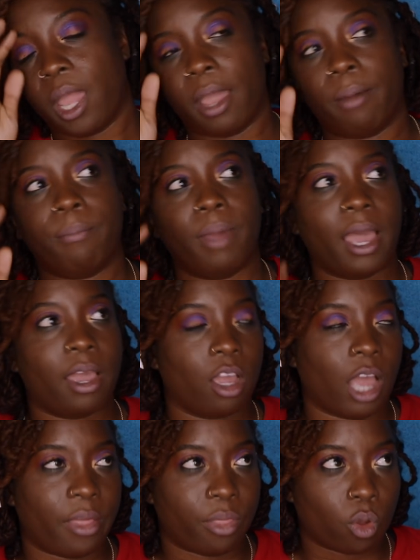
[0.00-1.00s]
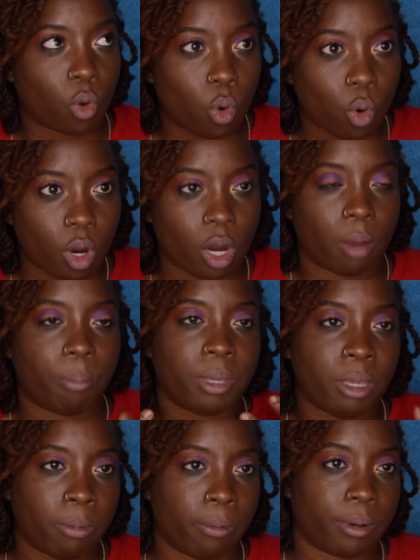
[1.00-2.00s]
I'm at the core a
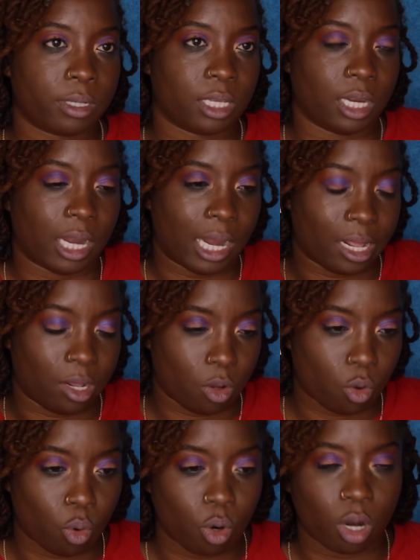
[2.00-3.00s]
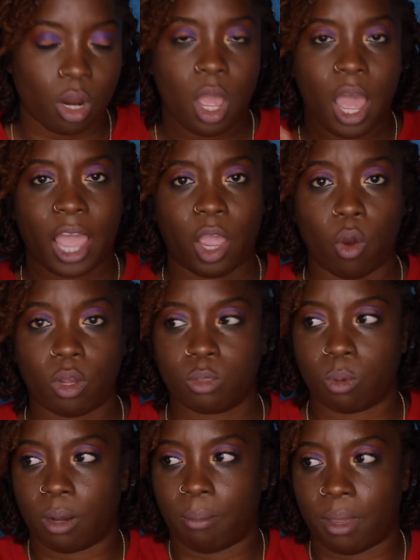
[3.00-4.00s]
people person, and at the core, I
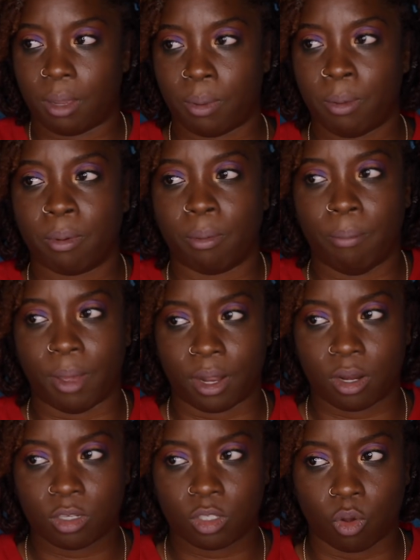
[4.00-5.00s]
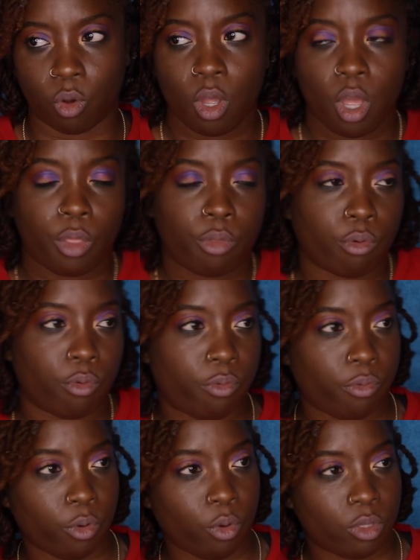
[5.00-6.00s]
always want to make people better. So through
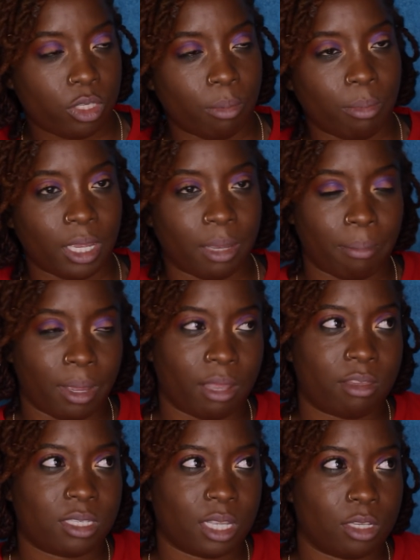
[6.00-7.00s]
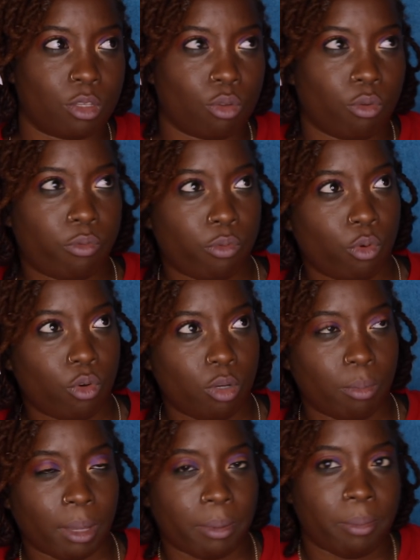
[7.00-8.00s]
food, to me, it made sense. Through food,
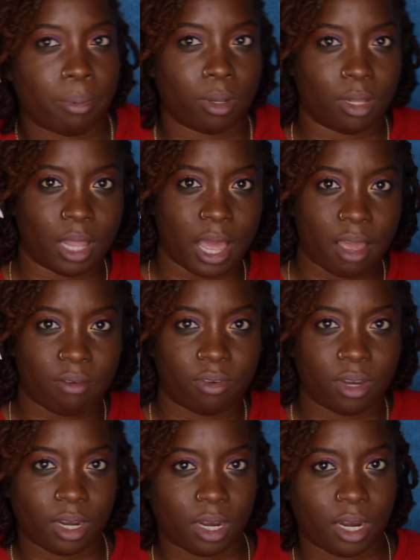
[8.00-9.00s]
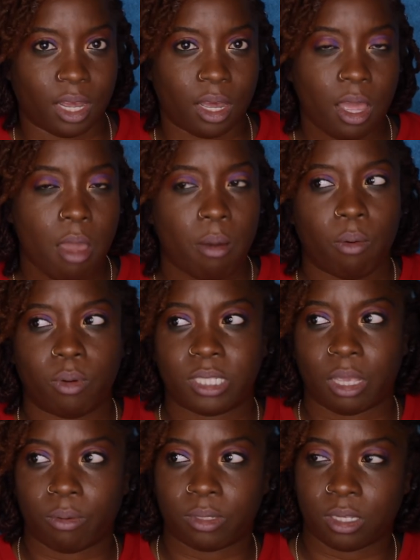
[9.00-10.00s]
you make people laugh and da da da. But
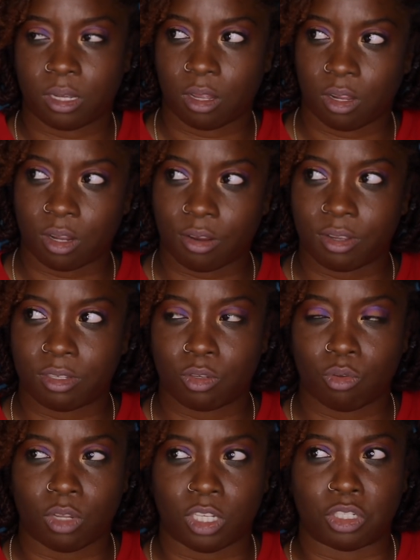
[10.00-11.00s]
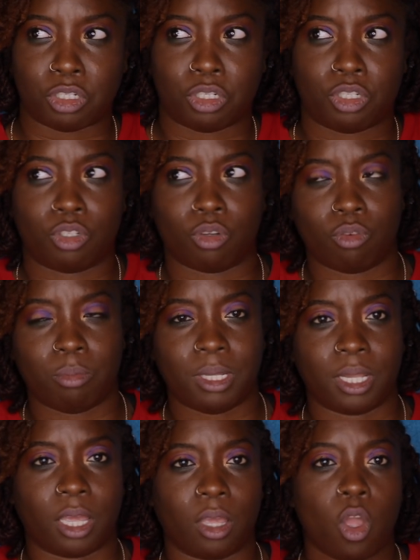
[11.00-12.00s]
once I went to culinary school, it just showed me
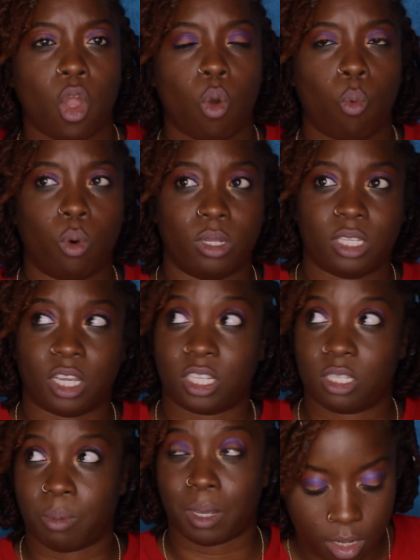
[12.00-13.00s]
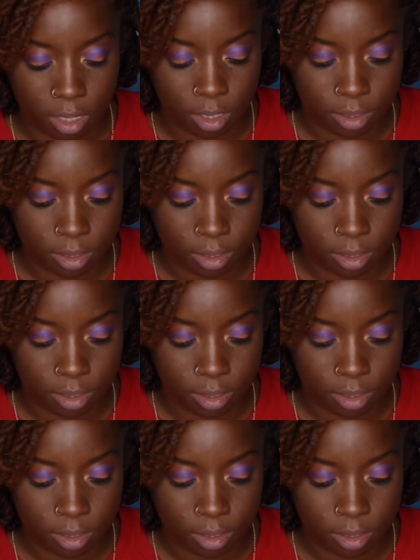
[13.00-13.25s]
like what to expect.